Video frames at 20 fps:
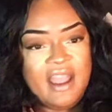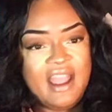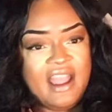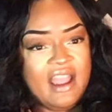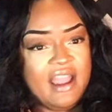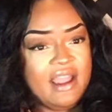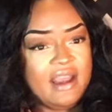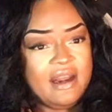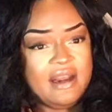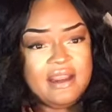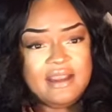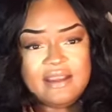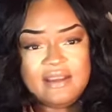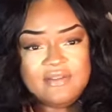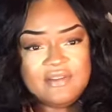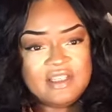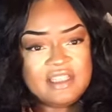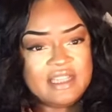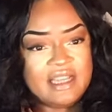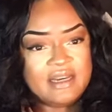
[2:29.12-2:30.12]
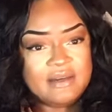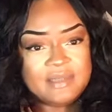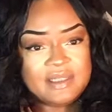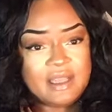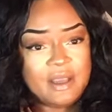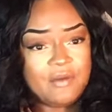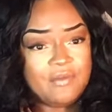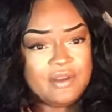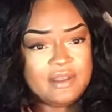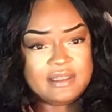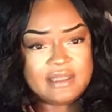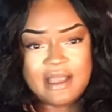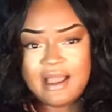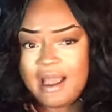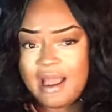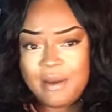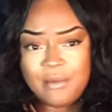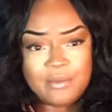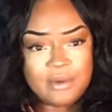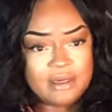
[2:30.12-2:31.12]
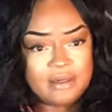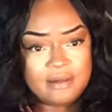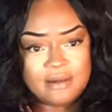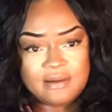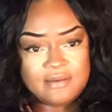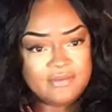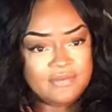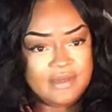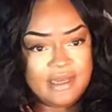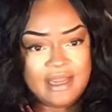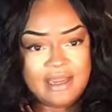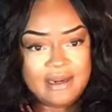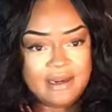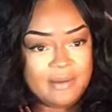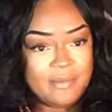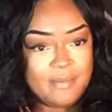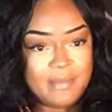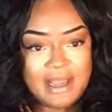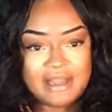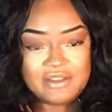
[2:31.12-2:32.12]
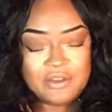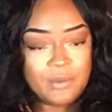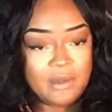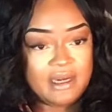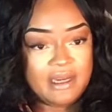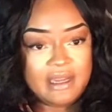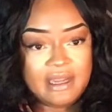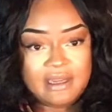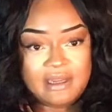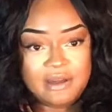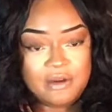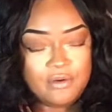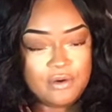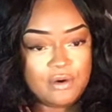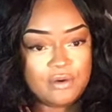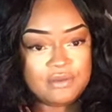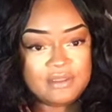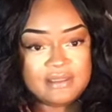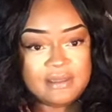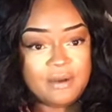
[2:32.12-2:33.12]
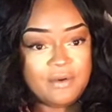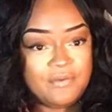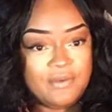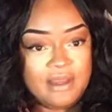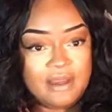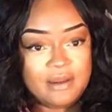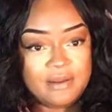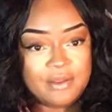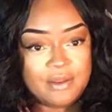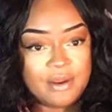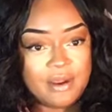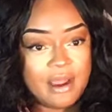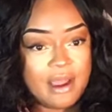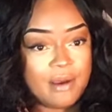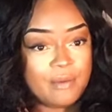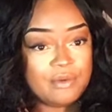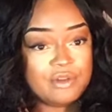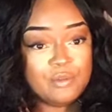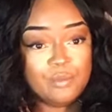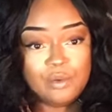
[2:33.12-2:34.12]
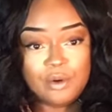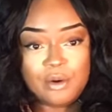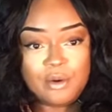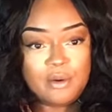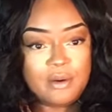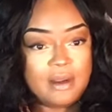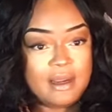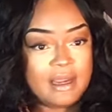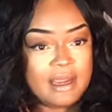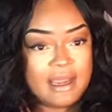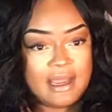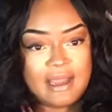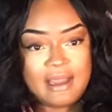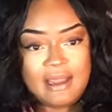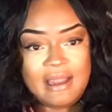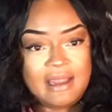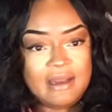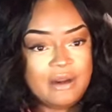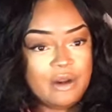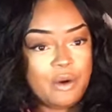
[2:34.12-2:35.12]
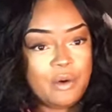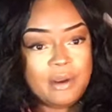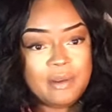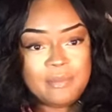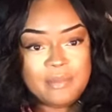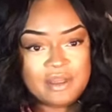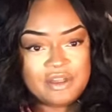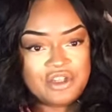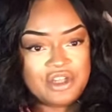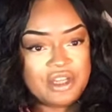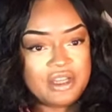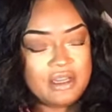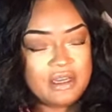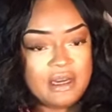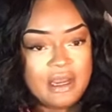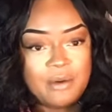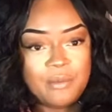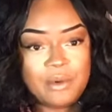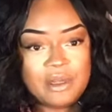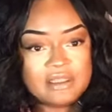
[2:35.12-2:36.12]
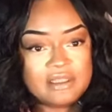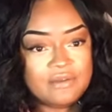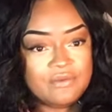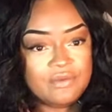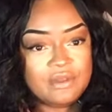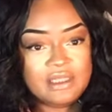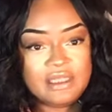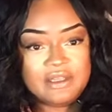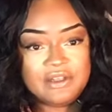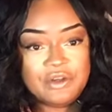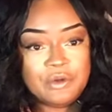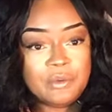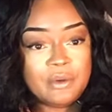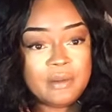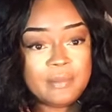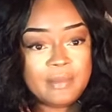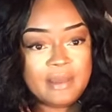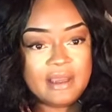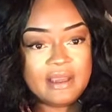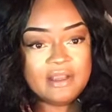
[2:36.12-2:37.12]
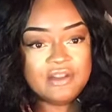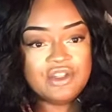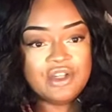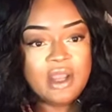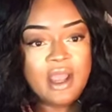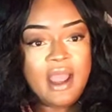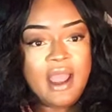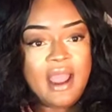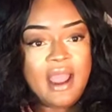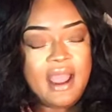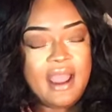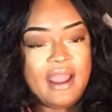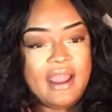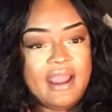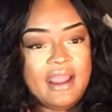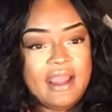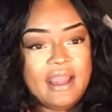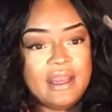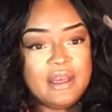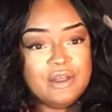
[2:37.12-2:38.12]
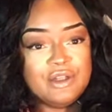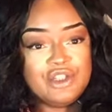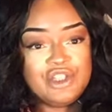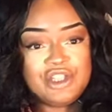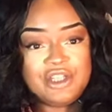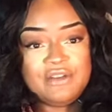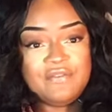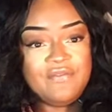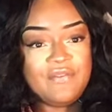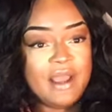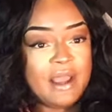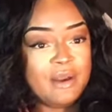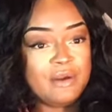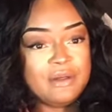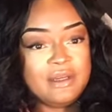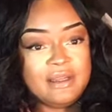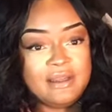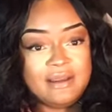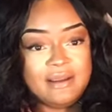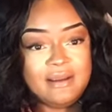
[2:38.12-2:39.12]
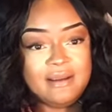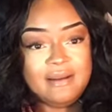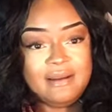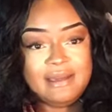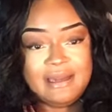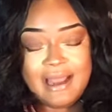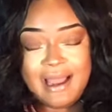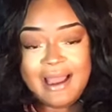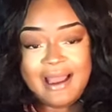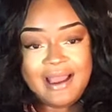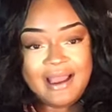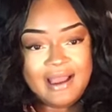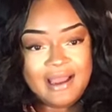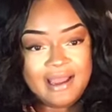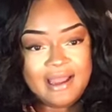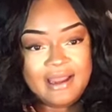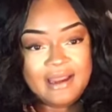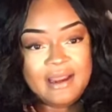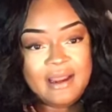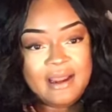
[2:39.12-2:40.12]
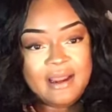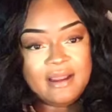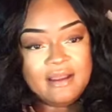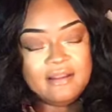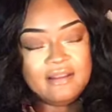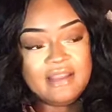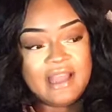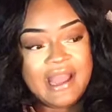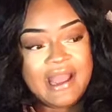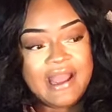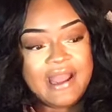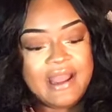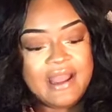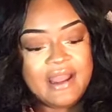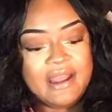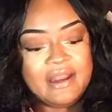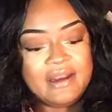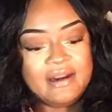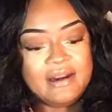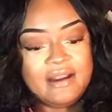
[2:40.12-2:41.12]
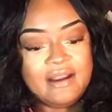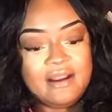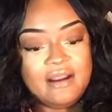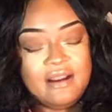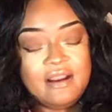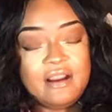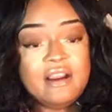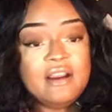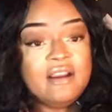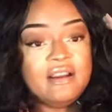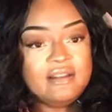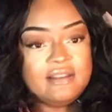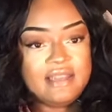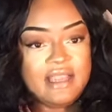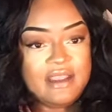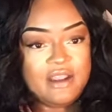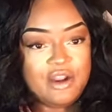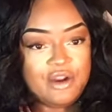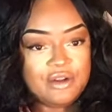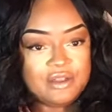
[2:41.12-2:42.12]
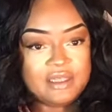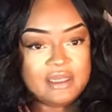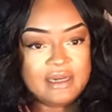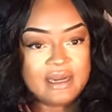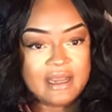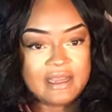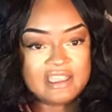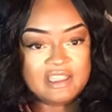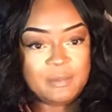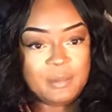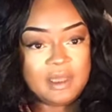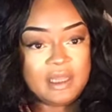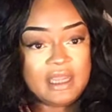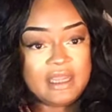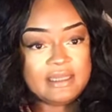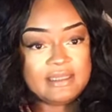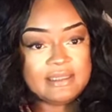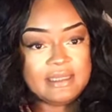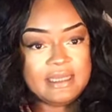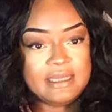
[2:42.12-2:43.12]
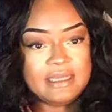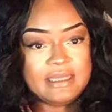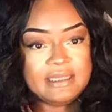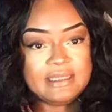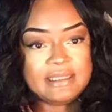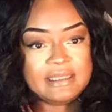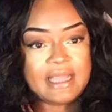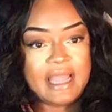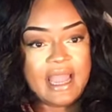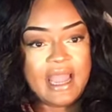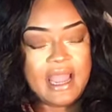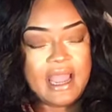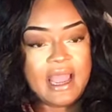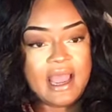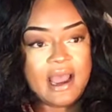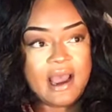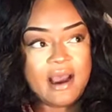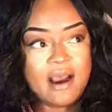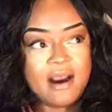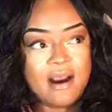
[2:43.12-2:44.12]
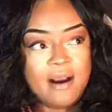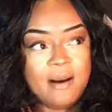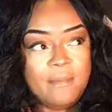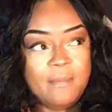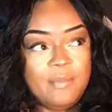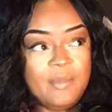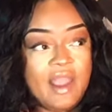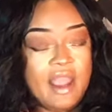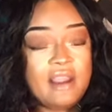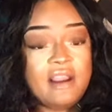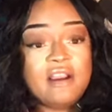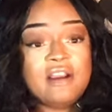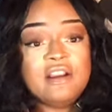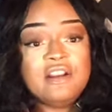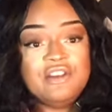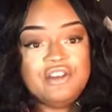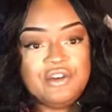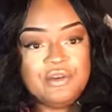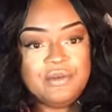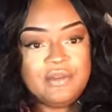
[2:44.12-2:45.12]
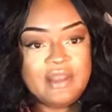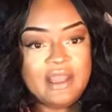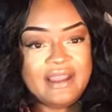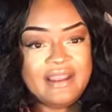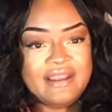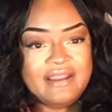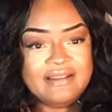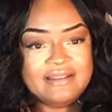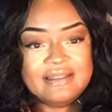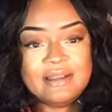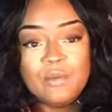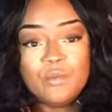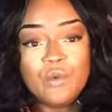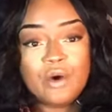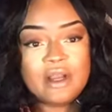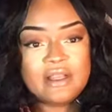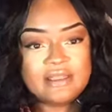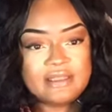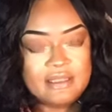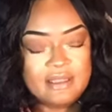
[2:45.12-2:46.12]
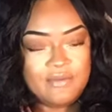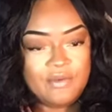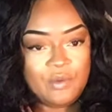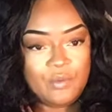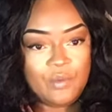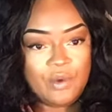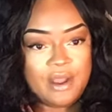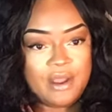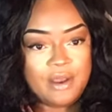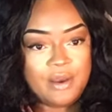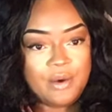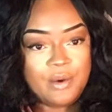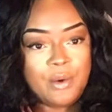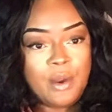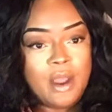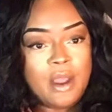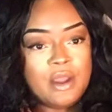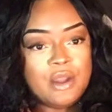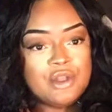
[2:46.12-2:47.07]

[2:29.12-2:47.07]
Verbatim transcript: And he even said himself, he said, I wouldn't have dated my 28 year old self either. I was broke. I had no ambition. I wasn't really doing much. And she found a guy that could take her to nice places, um, that could do things and was living well.